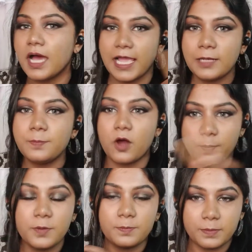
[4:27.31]
I'll
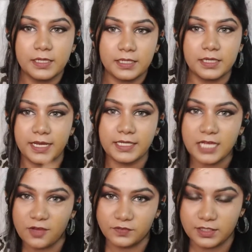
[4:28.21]
pop up right
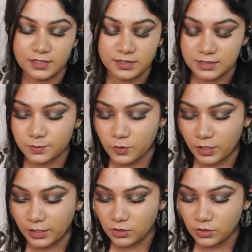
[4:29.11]
after this point.